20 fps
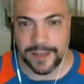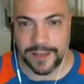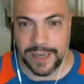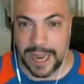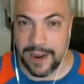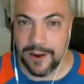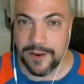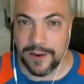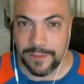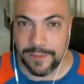
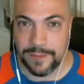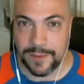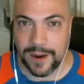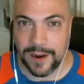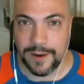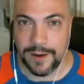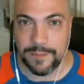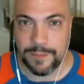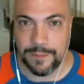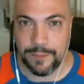Now I'm
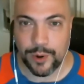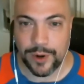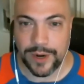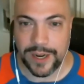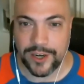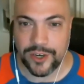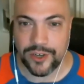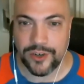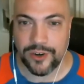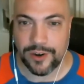I'm
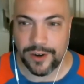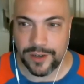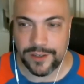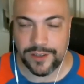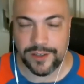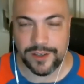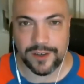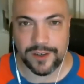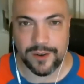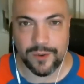pretty sure
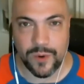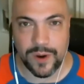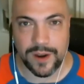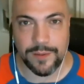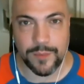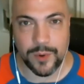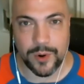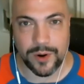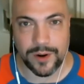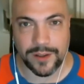it's just
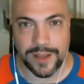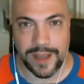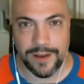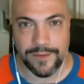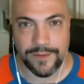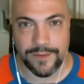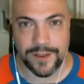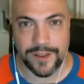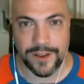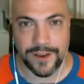one more
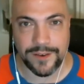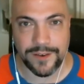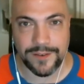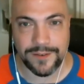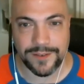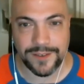left though.